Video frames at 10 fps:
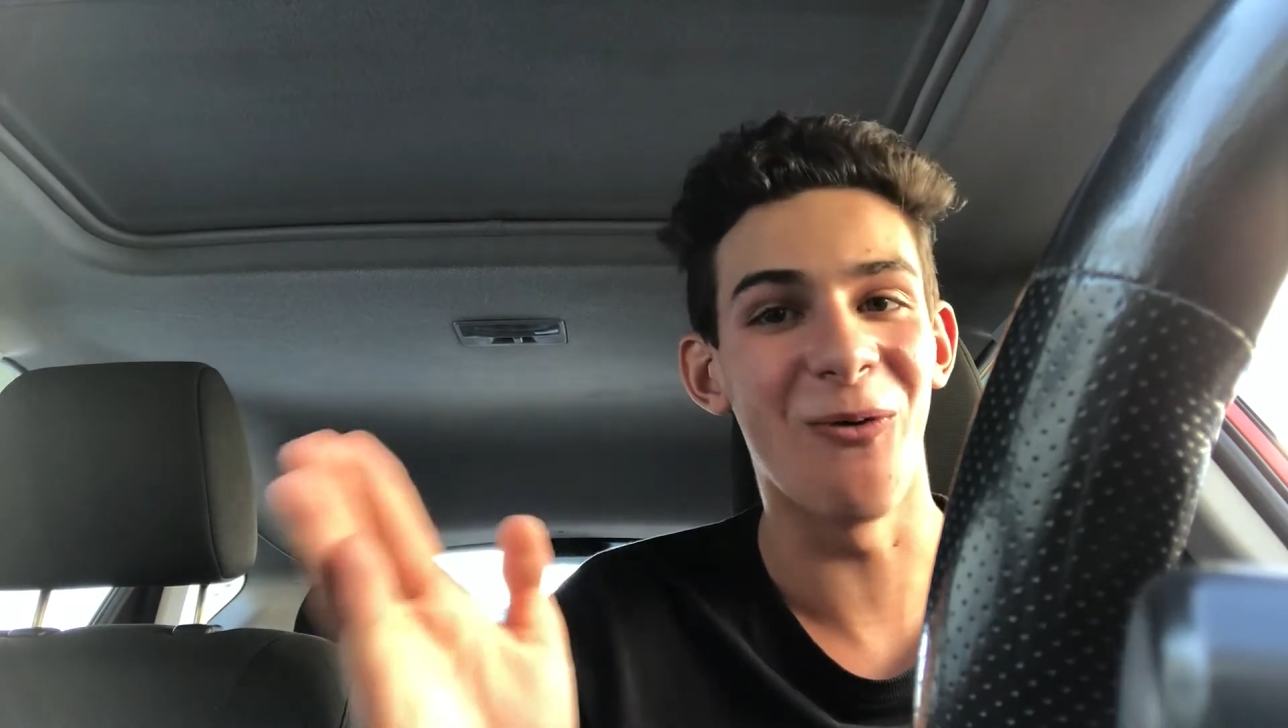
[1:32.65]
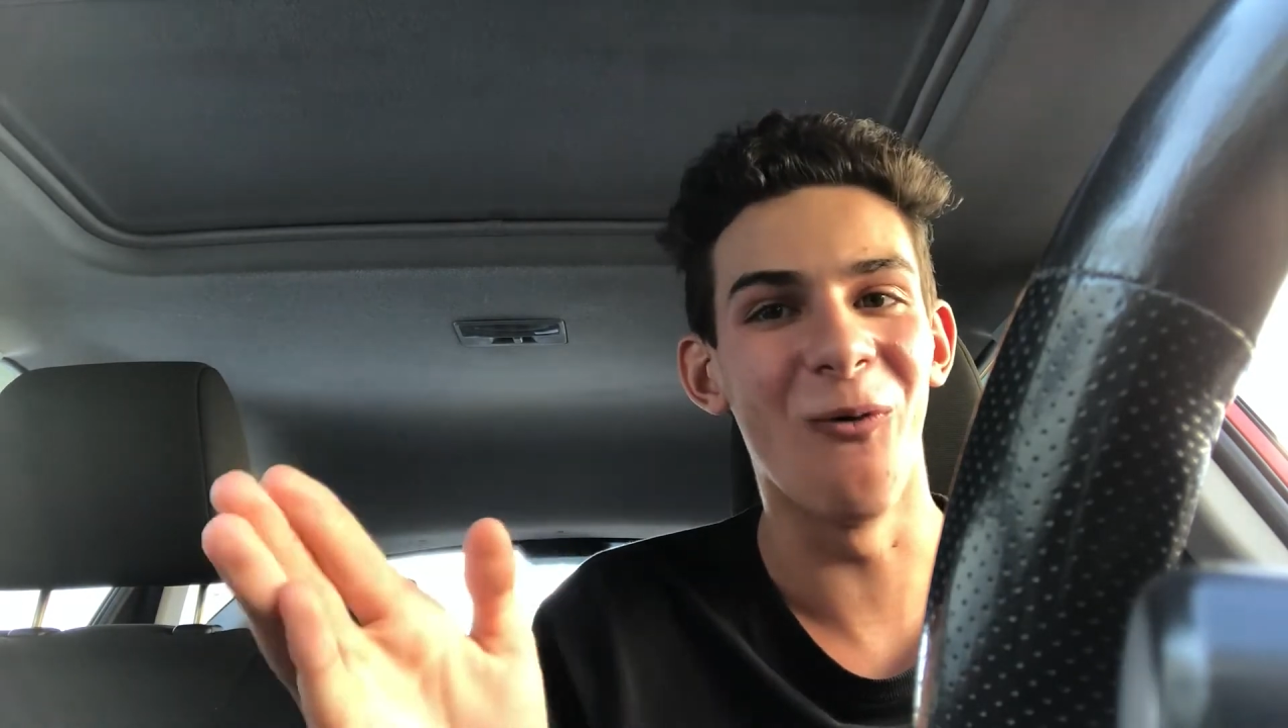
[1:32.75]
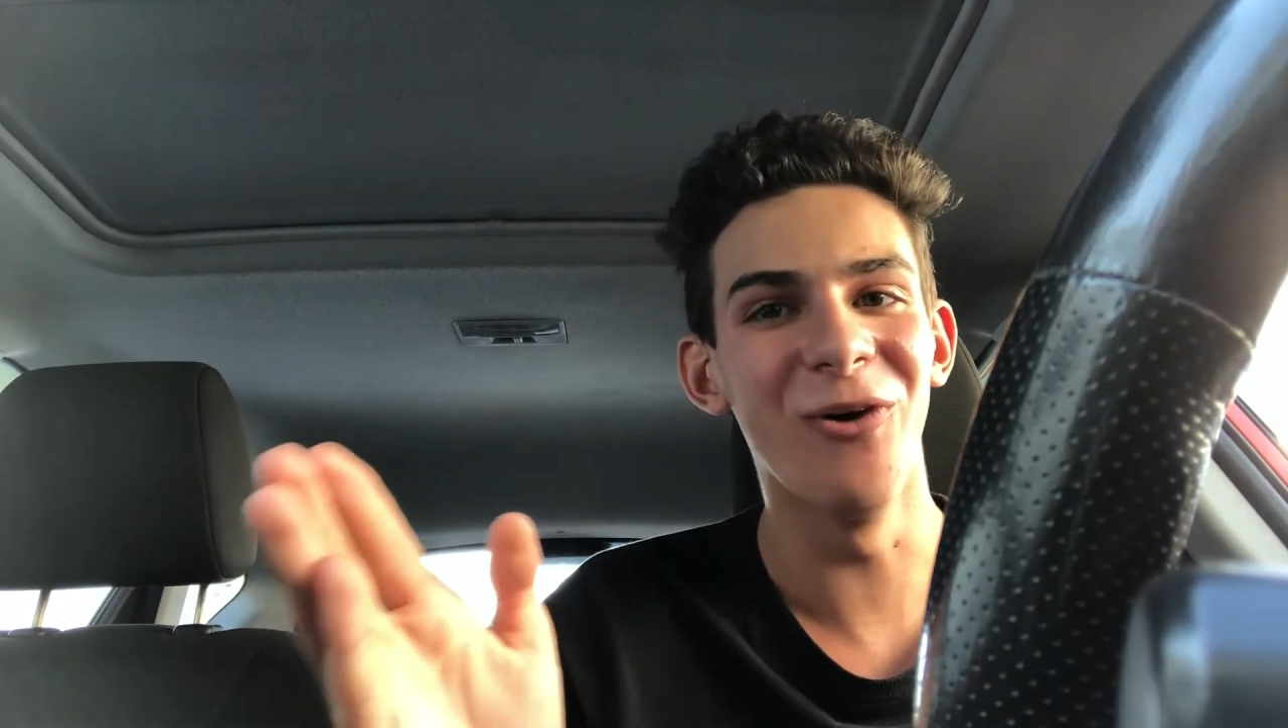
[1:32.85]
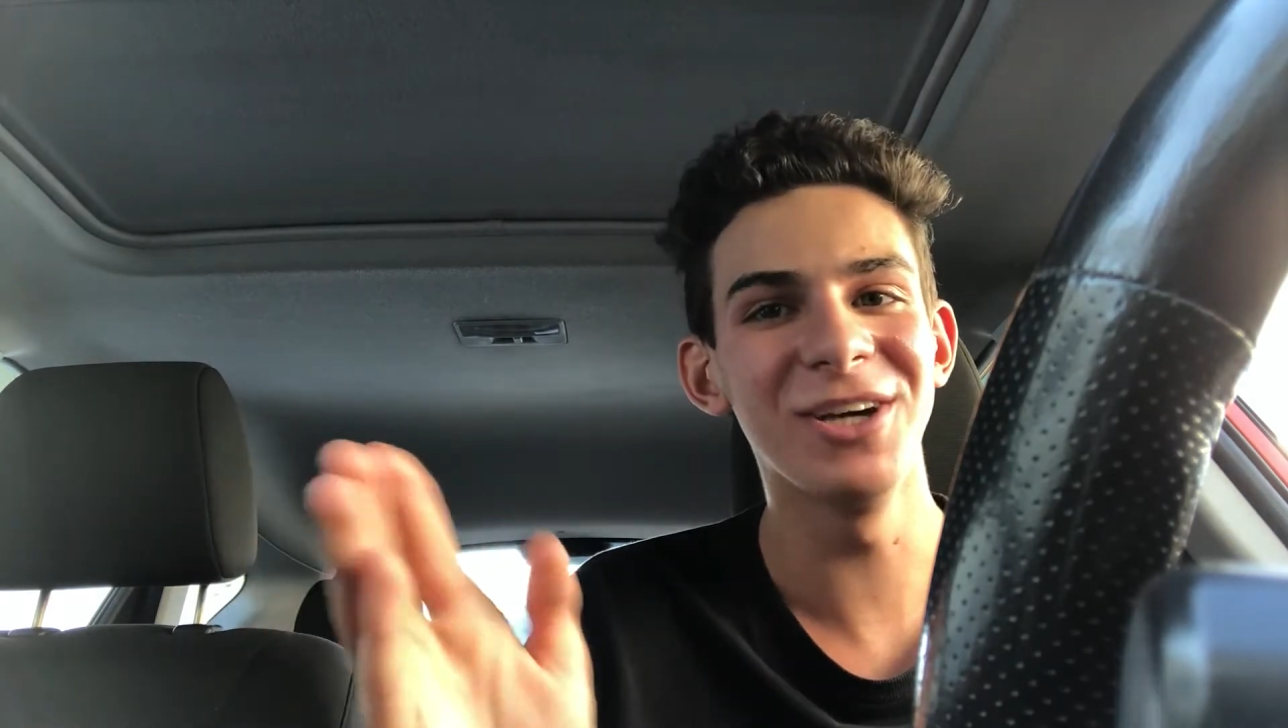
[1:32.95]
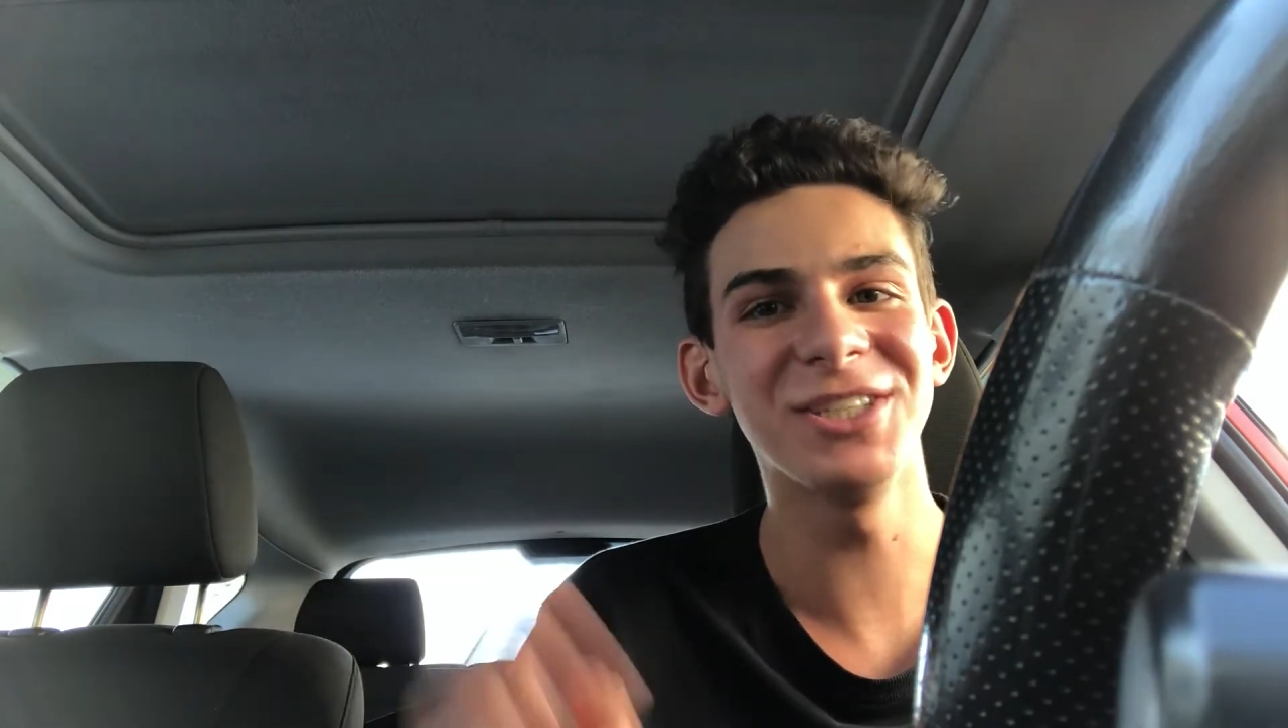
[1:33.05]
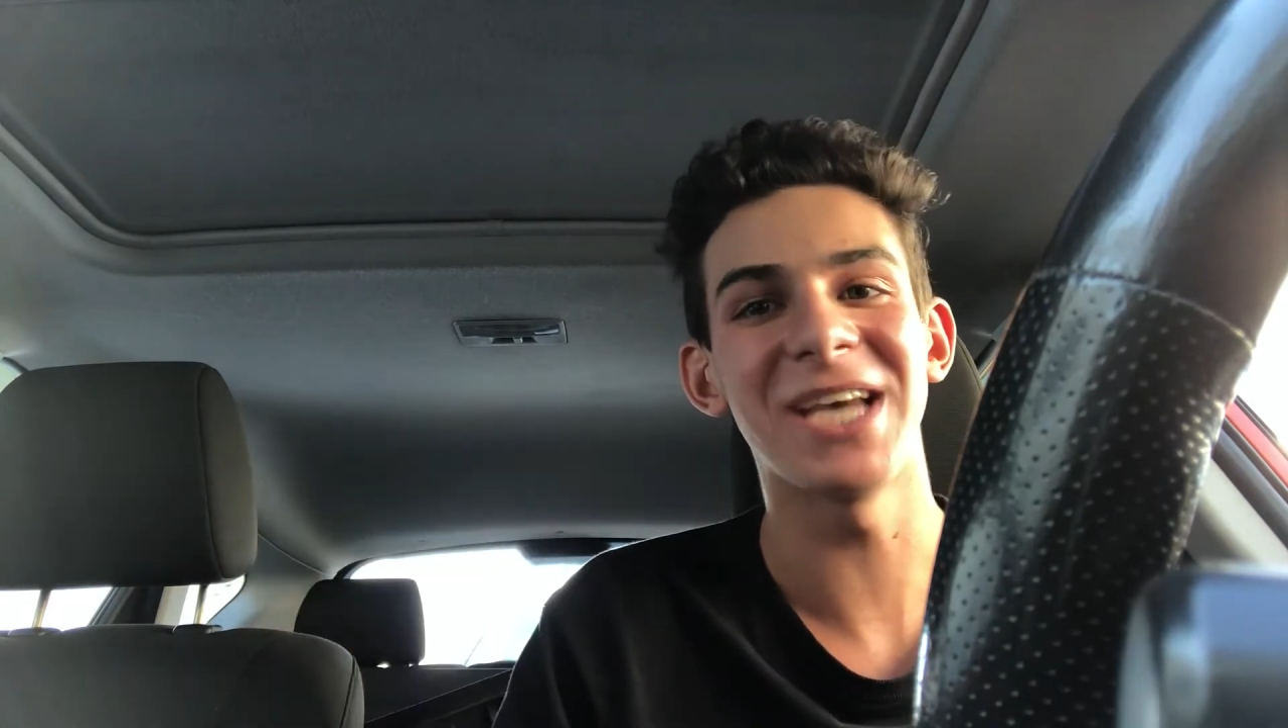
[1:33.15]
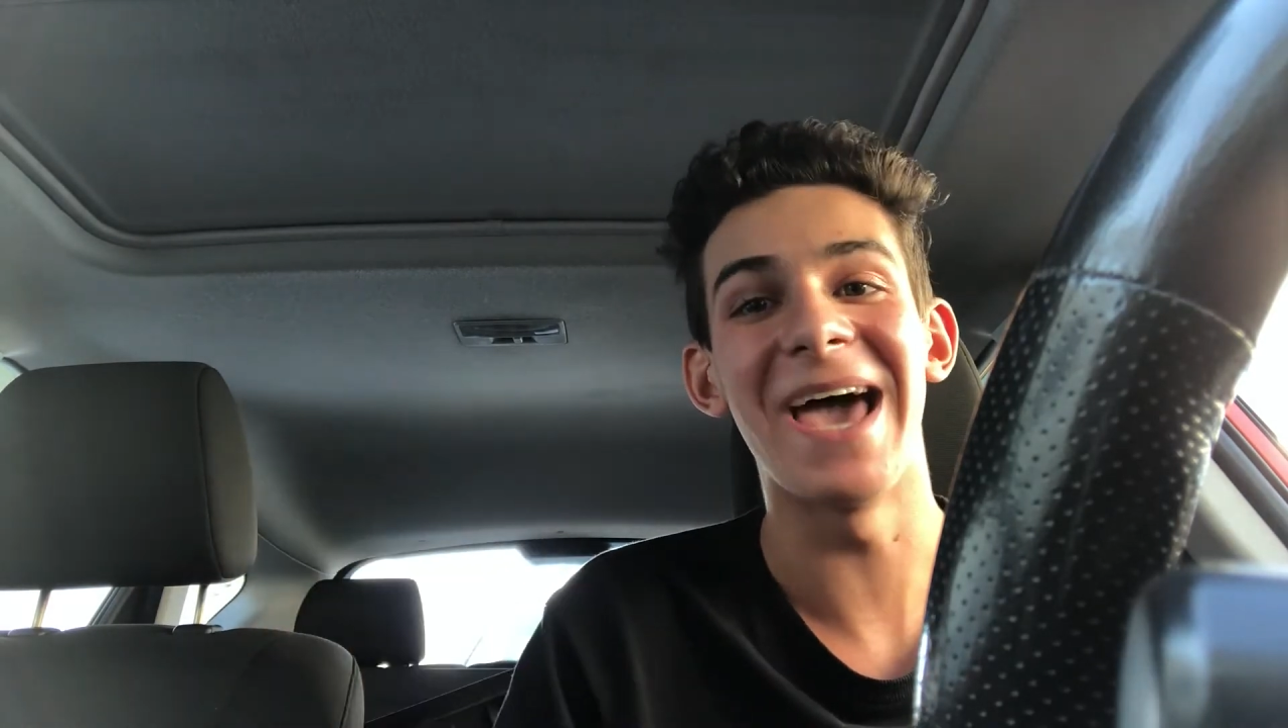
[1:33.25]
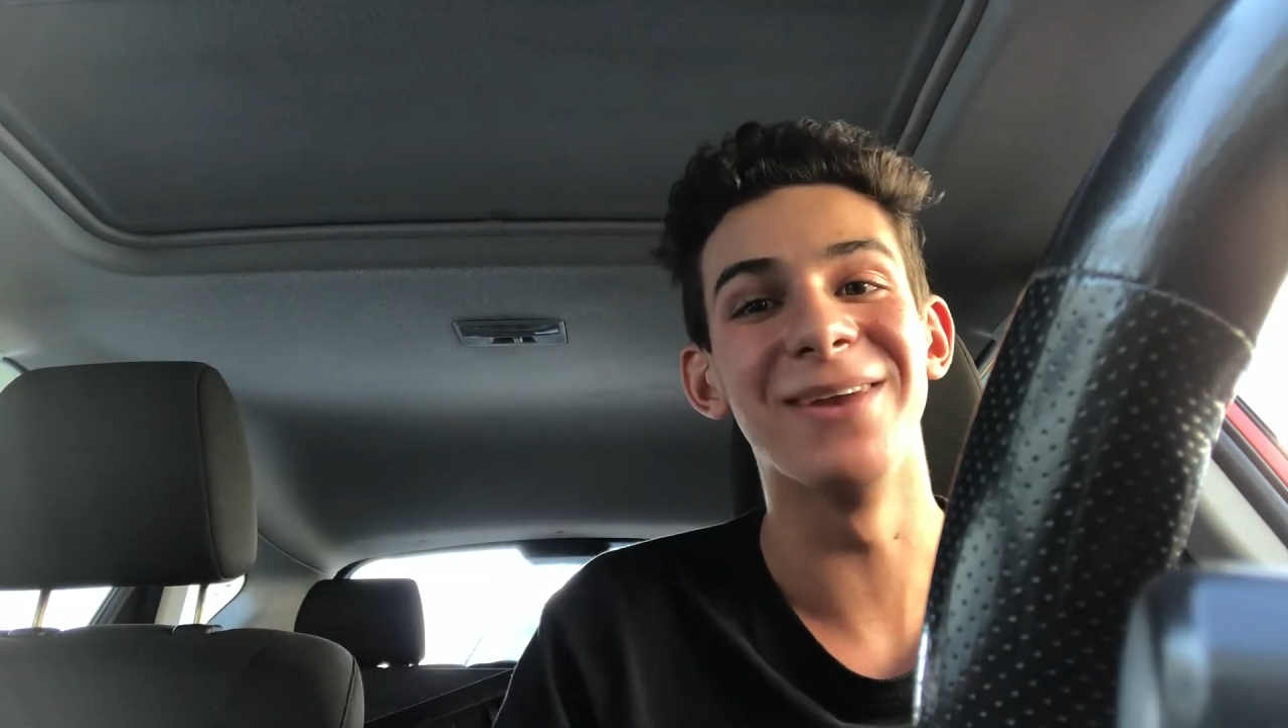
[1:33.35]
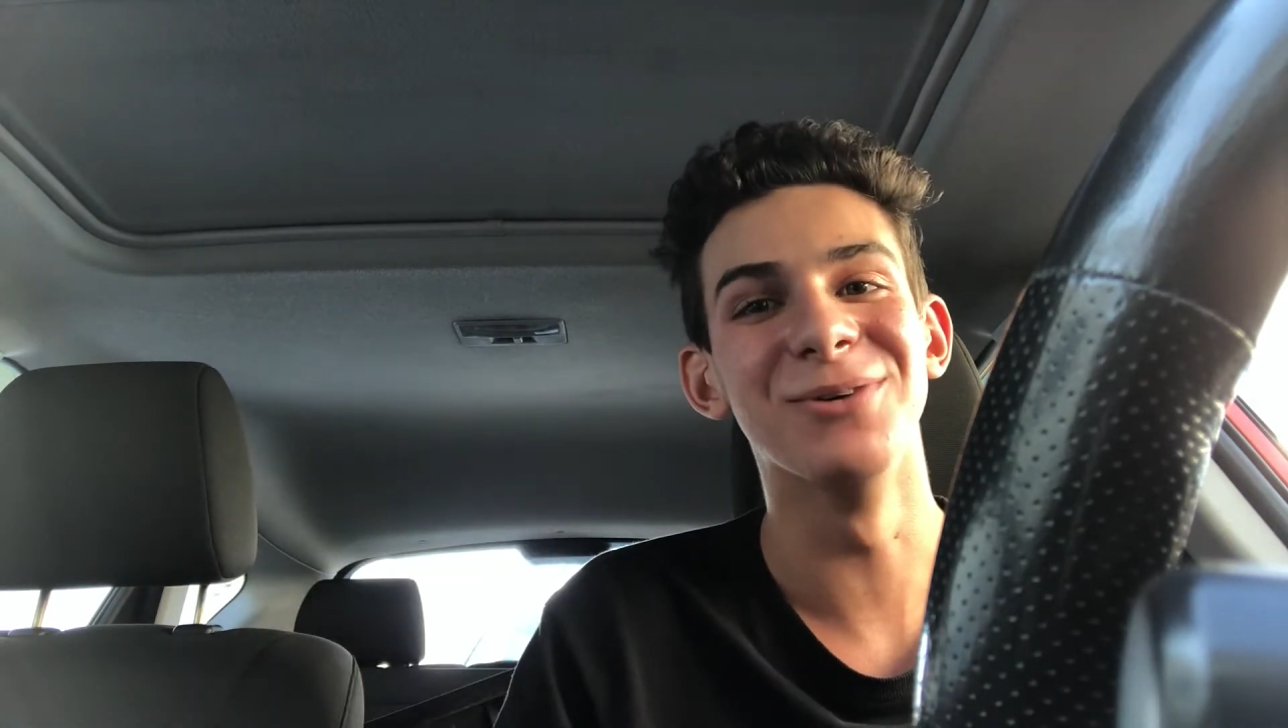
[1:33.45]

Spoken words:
orange and